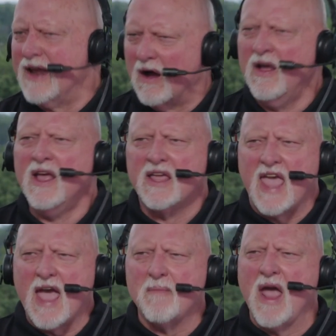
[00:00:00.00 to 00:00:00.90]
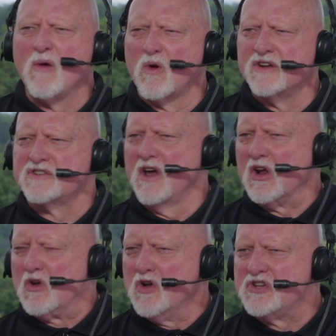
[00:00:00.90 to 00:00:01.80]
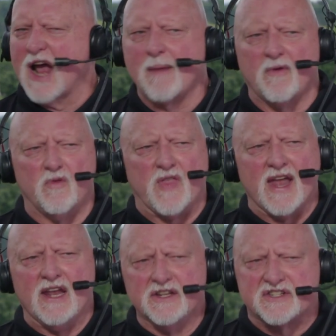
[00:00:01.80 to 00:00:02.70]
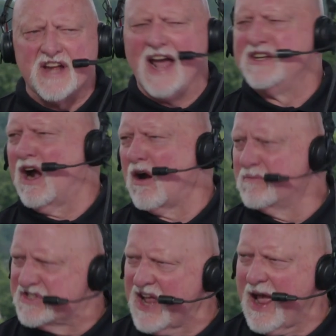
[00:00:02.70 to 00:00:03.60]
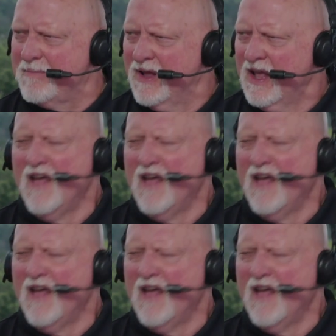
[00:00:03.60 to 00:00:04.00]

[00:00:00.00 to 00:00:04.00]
Now, Cam Hayward has done a good job with that inside arm stab.